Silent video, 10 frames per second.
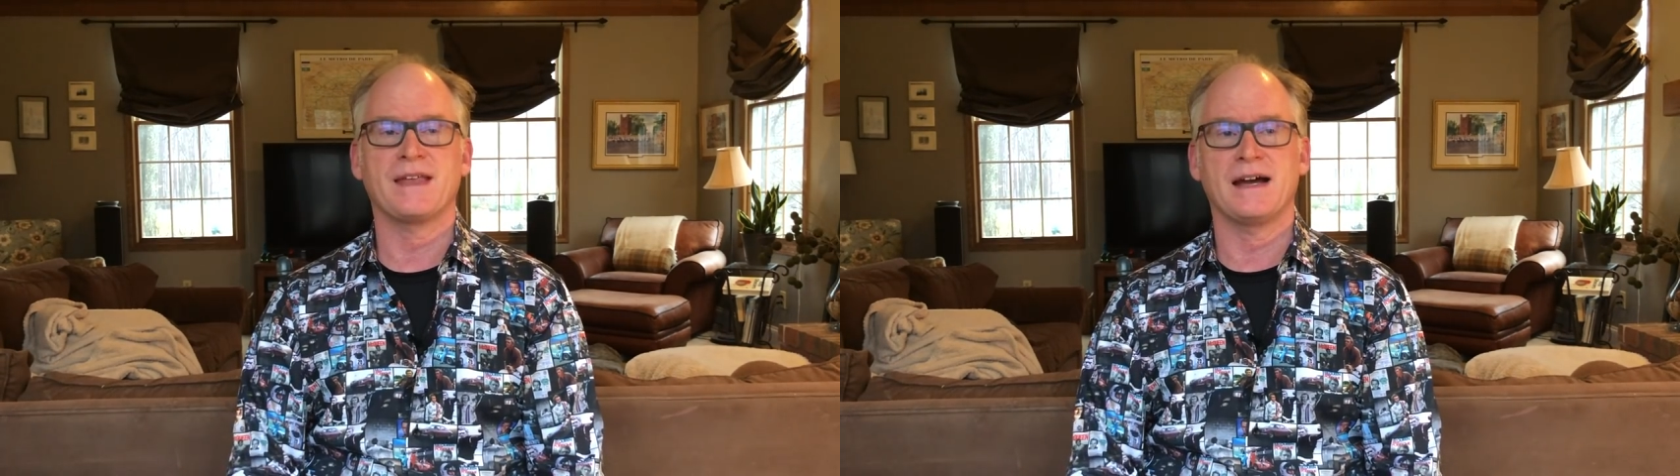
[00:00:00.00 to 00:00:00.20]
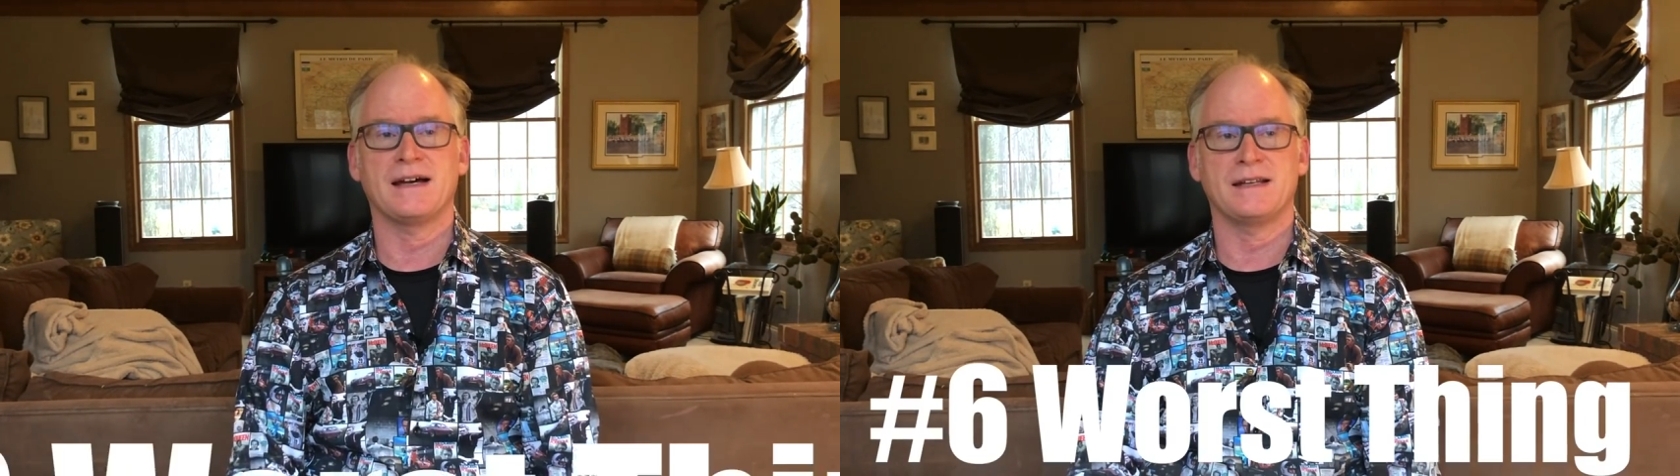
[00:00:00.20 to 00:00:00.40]

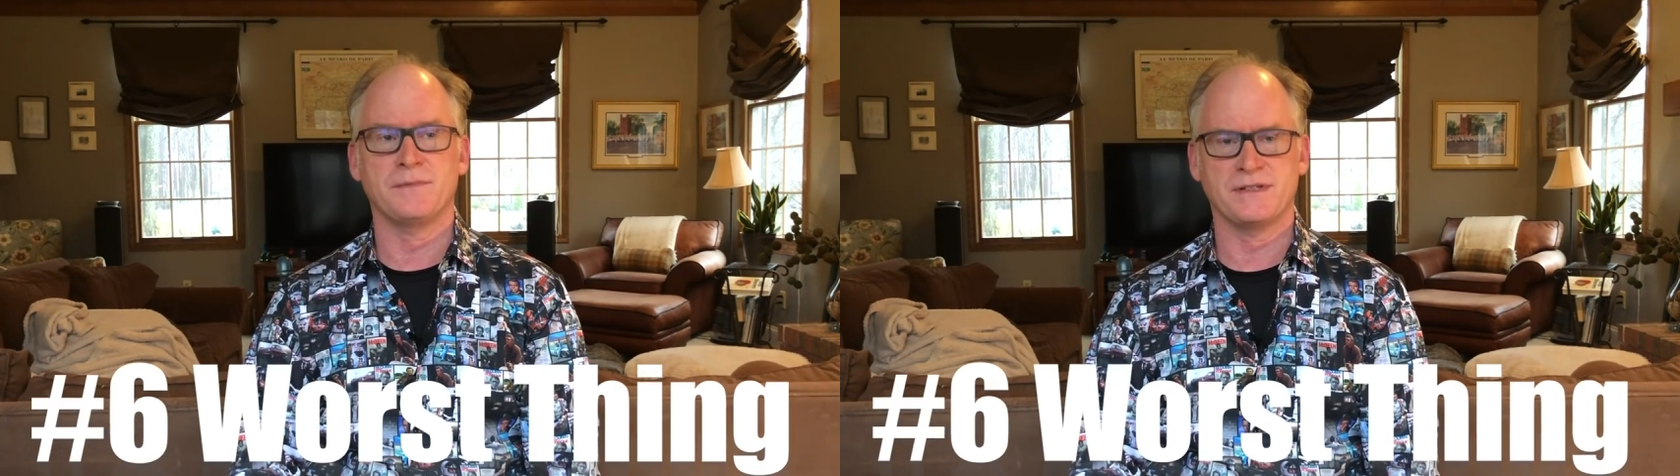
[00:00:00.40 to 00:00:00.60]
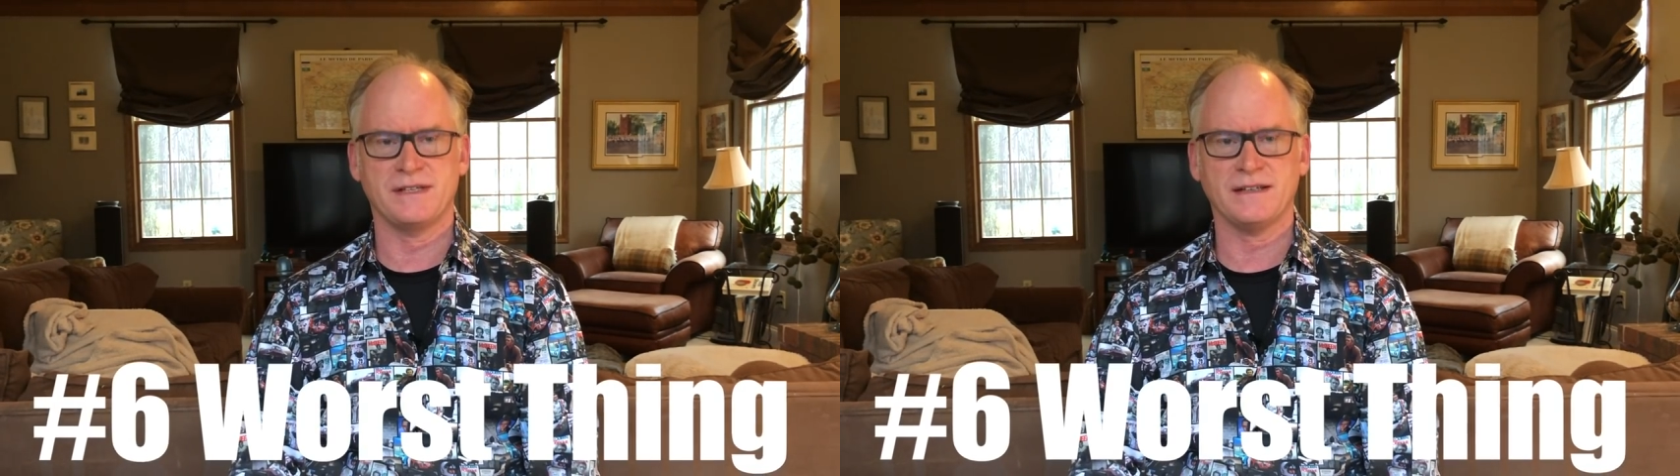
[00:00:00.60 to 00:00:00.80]
Uh,
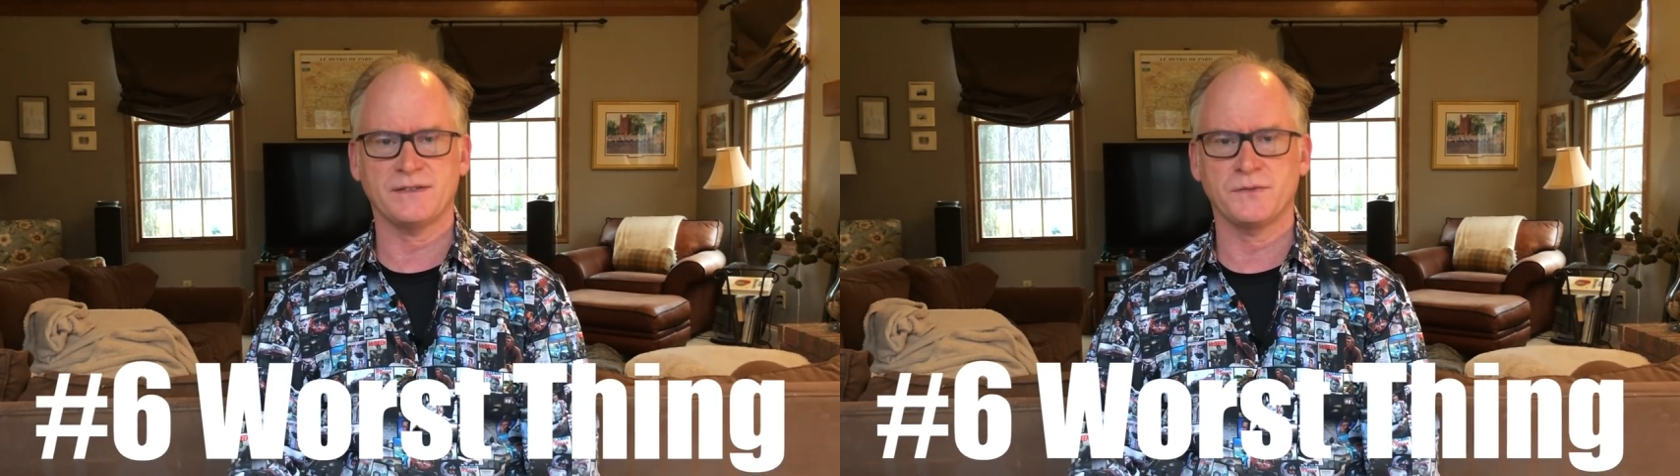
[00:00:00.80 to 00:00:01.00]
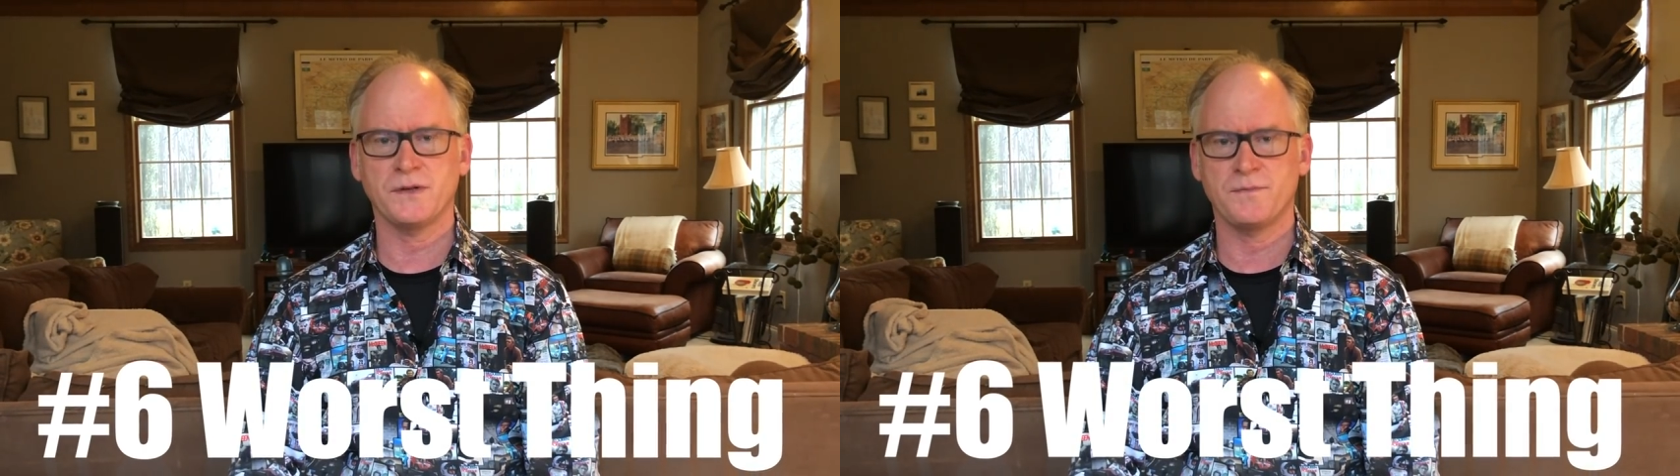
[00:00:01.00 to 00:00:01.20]
number
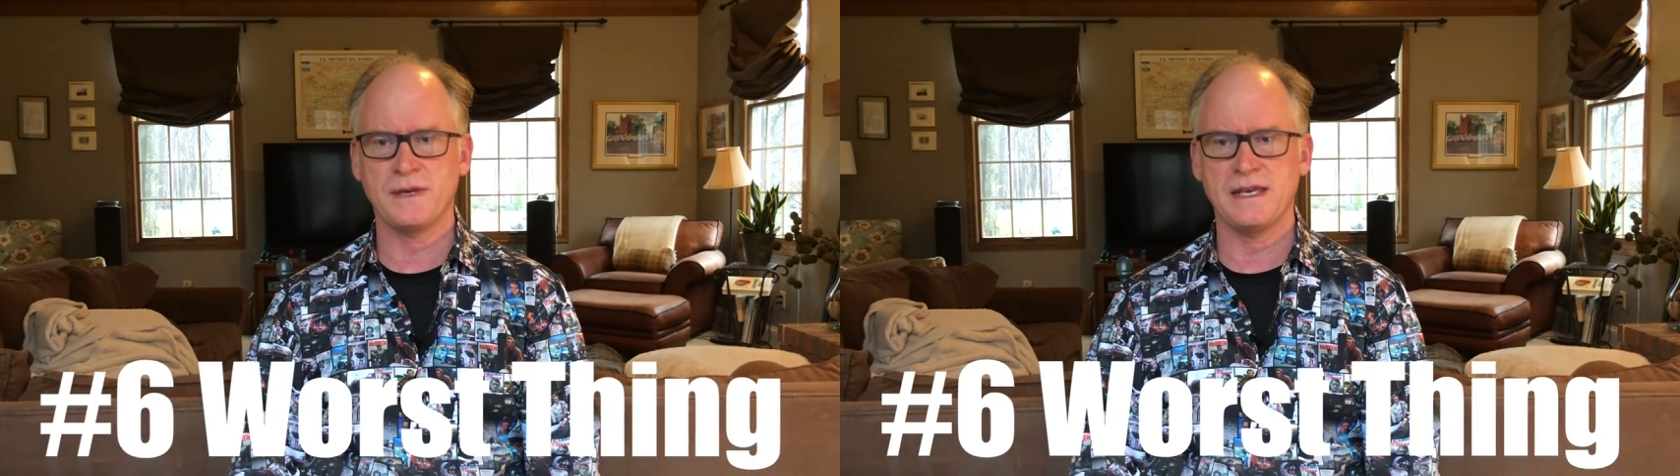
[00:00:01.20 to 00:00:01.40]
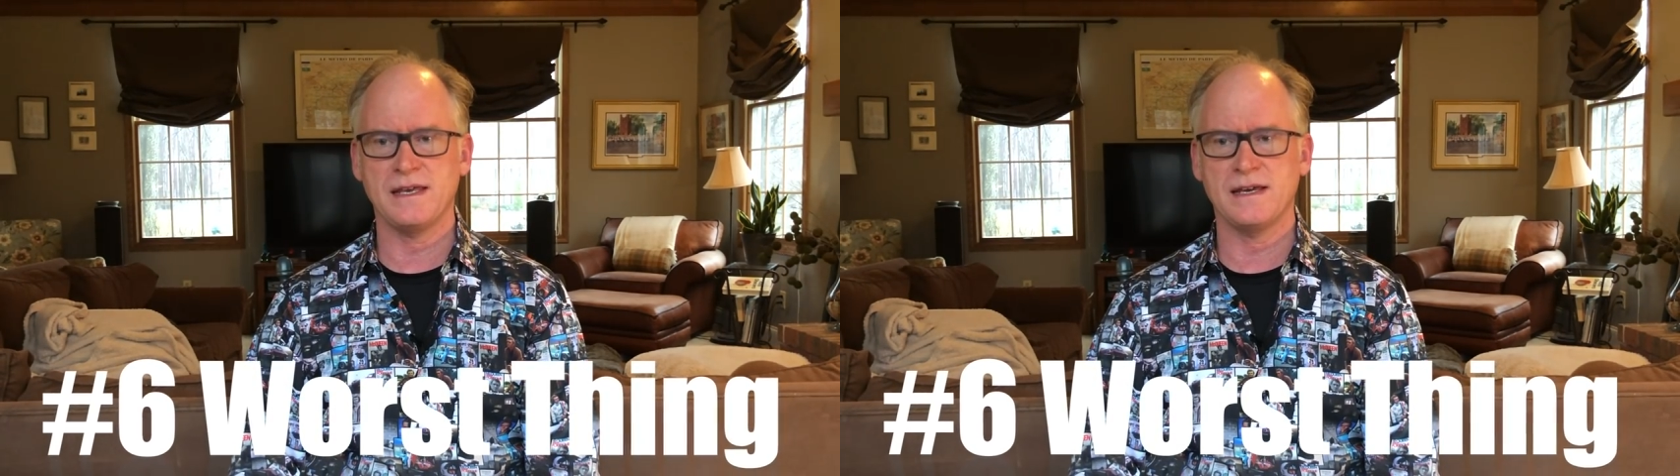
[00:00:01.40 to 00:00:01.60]
six would
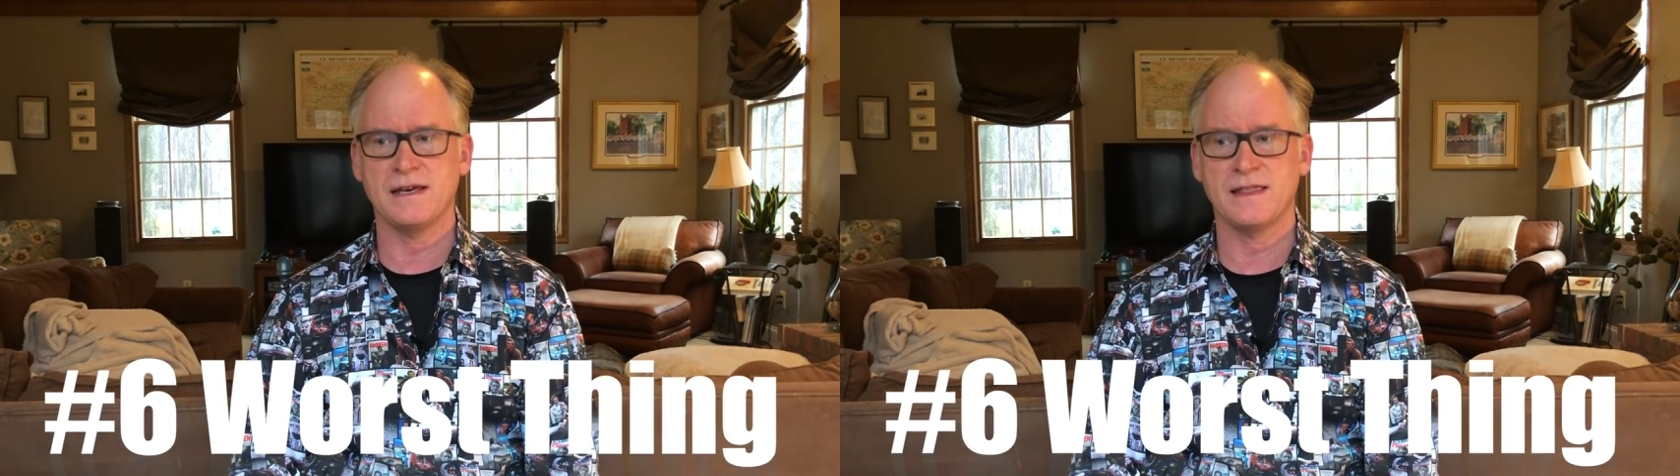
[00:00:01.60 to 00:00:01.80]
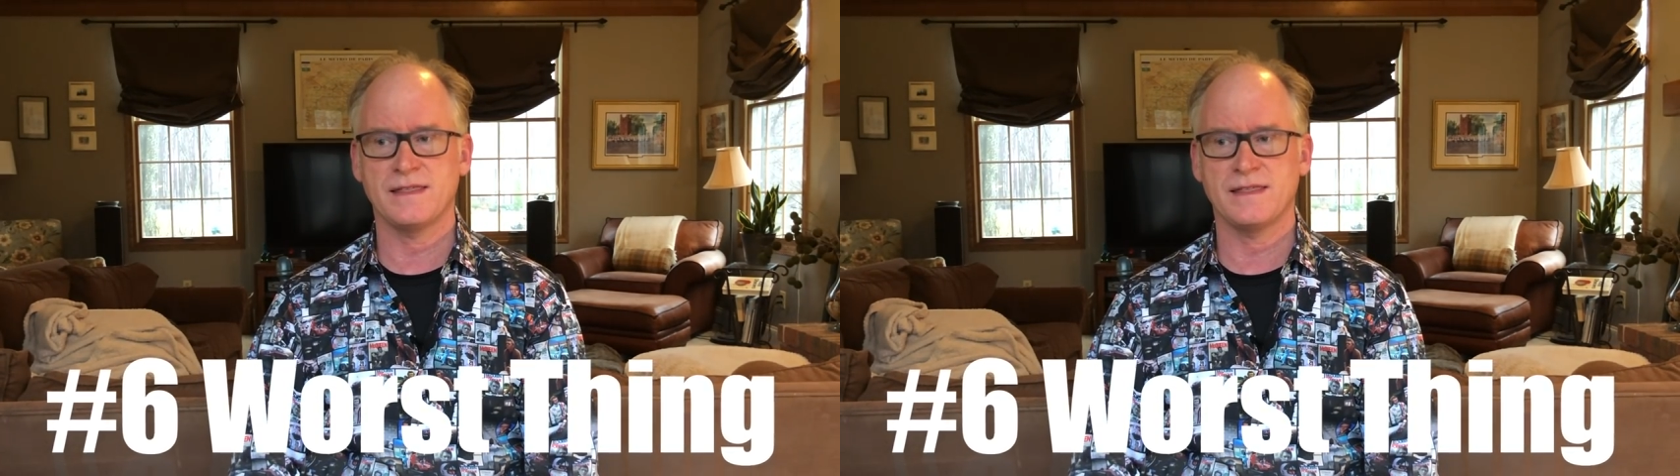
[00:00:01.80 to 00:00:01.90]
be